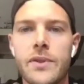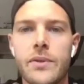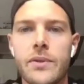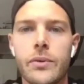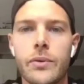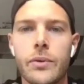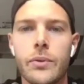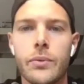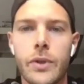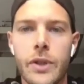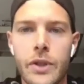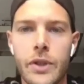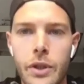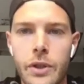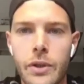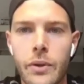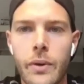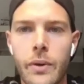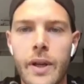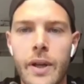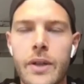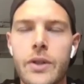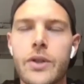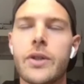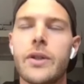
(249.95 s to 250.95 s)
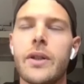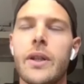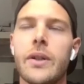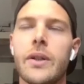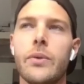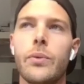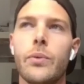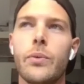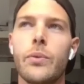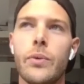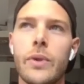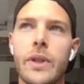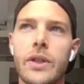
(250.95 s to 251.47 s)
to regeneration, and
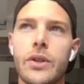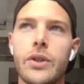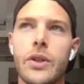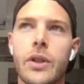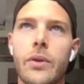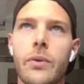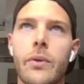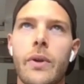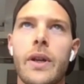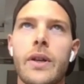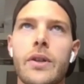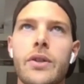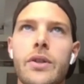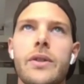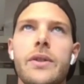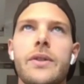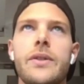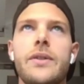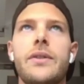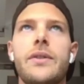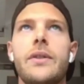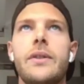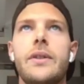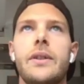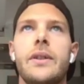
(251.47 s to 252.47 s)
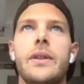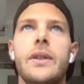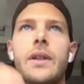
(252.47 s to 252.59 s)
regeneration is the,